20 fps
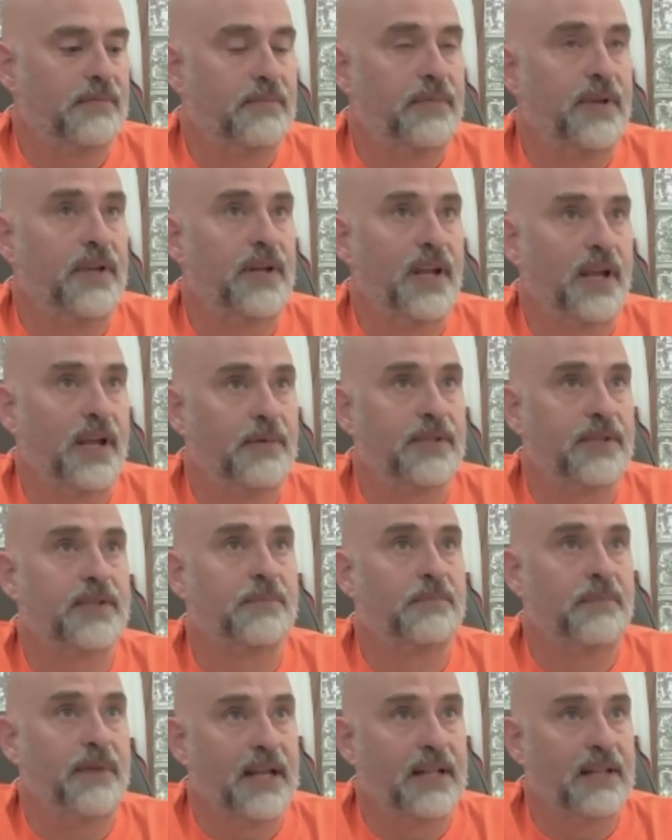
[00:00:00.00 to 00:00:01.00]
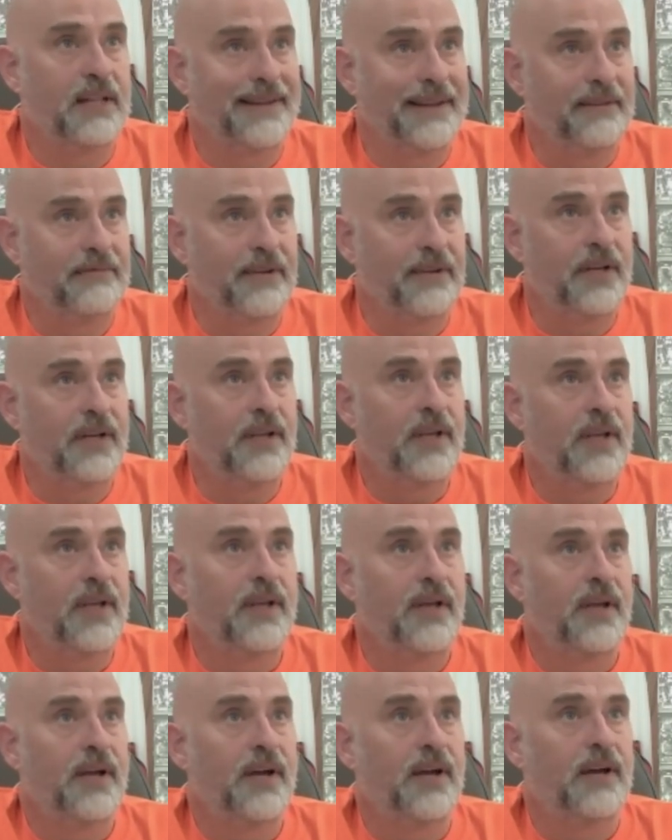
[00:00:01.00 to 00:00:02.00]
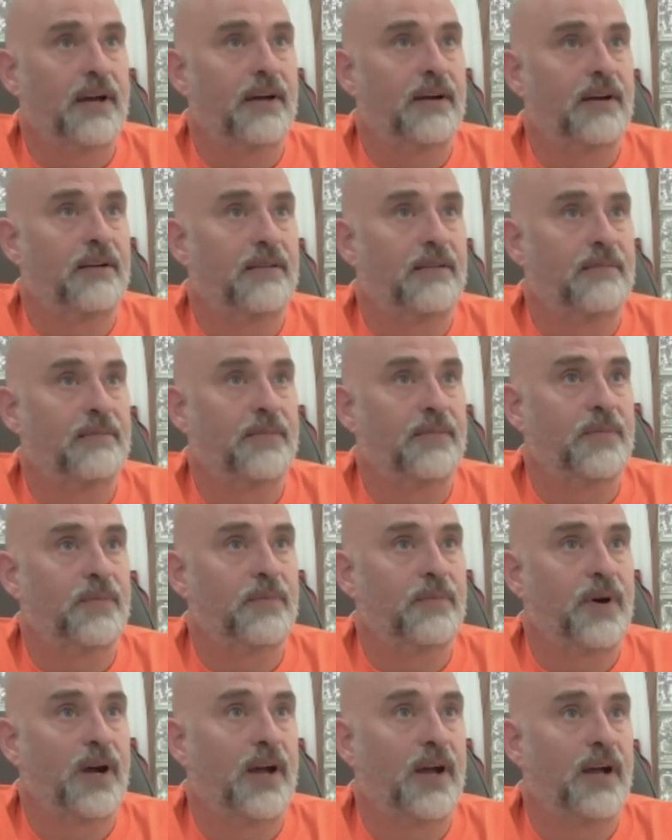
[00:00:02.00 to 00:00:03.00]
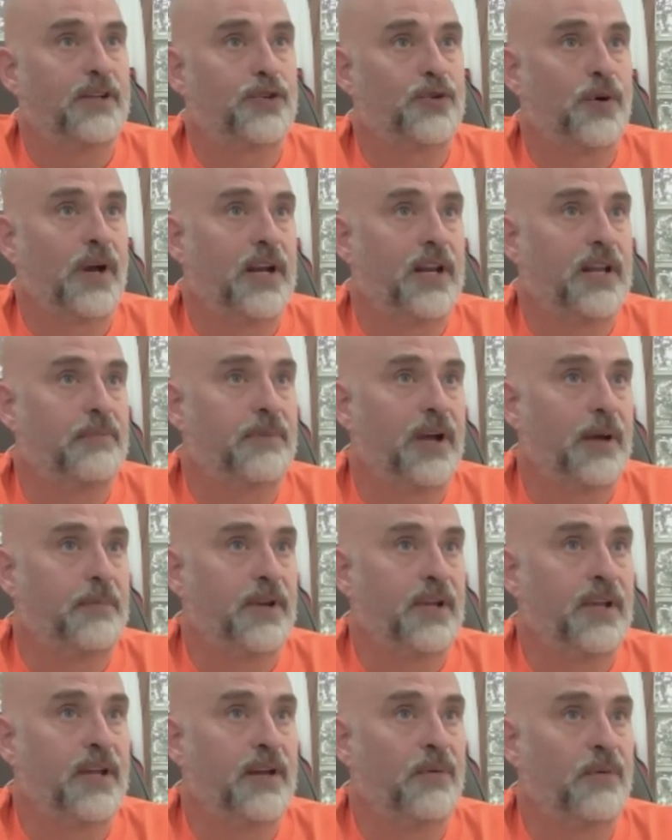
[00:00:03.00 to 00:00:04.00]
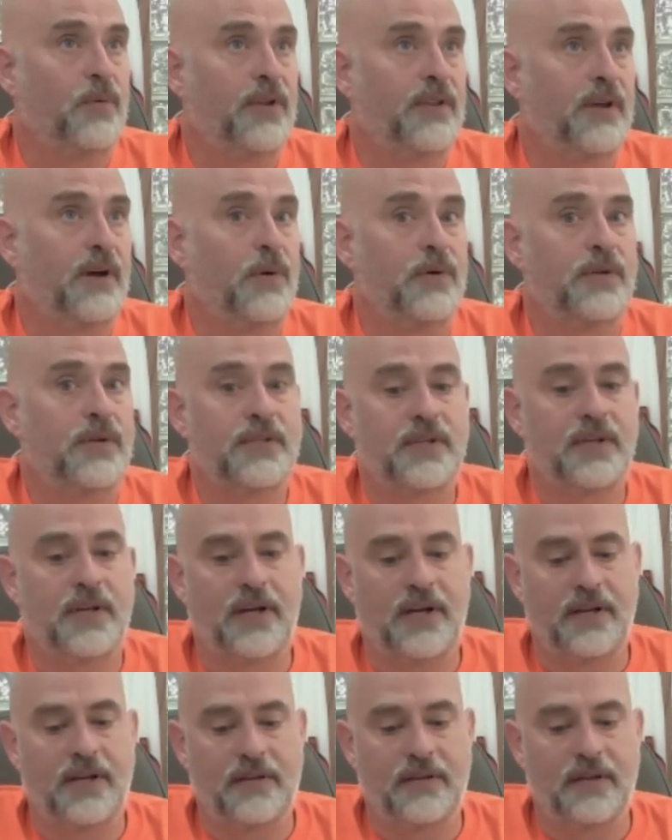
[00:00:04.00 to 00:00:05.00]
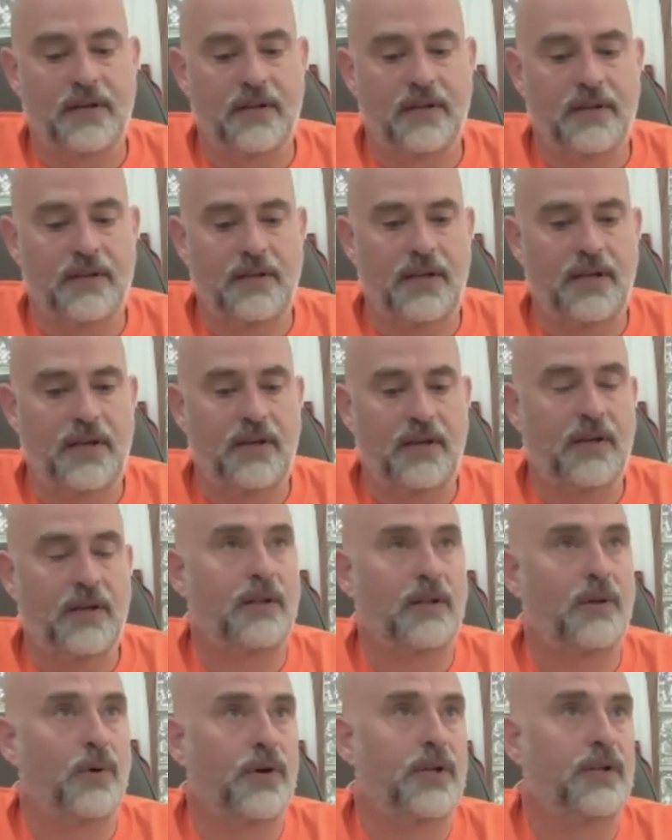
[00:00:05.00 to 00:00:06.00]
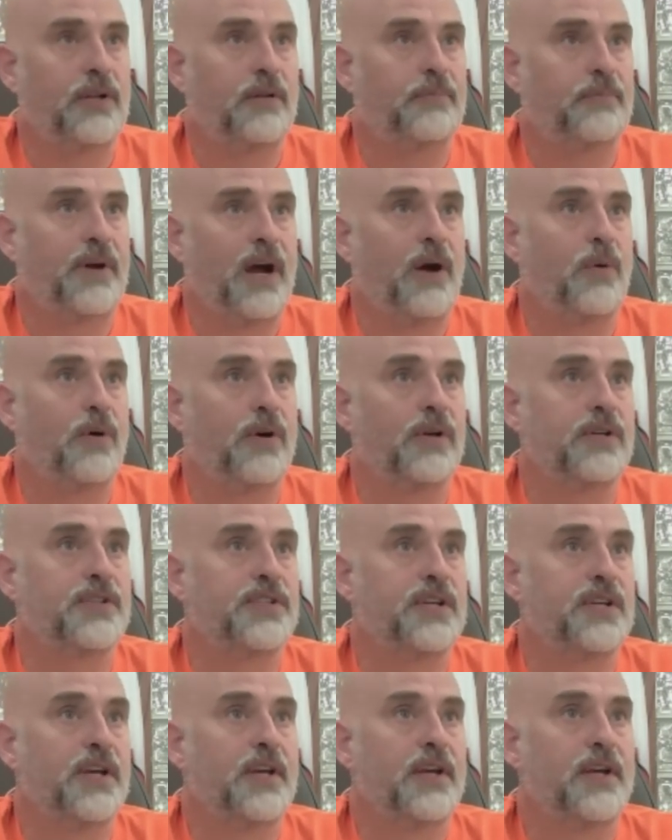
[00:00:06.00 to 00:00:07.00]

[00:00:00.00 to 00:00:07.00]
being able to make a living by trading pemmican without the colonial powers